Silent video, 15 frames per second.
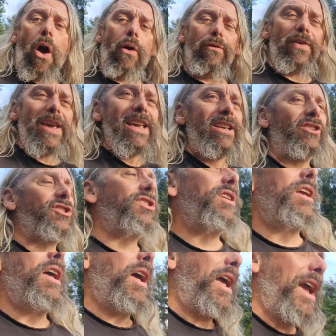of each
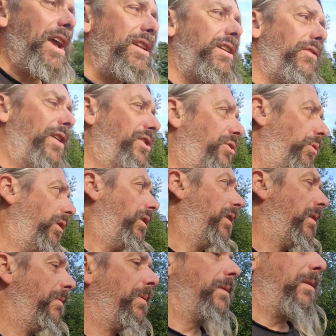individual
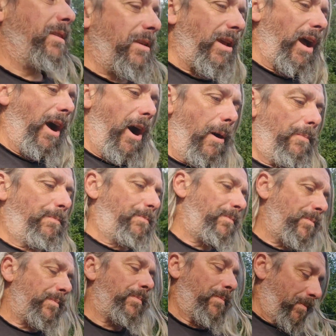car.
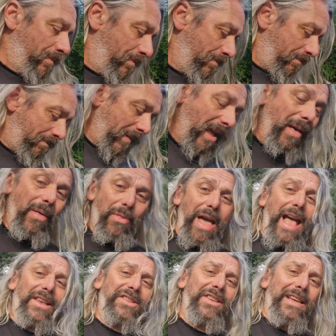
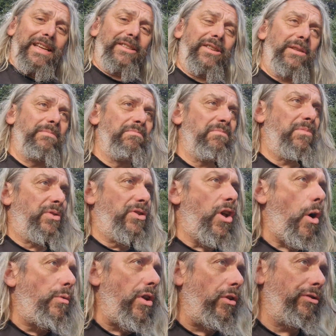That's it.
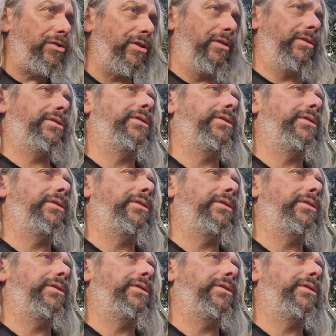No nonsense.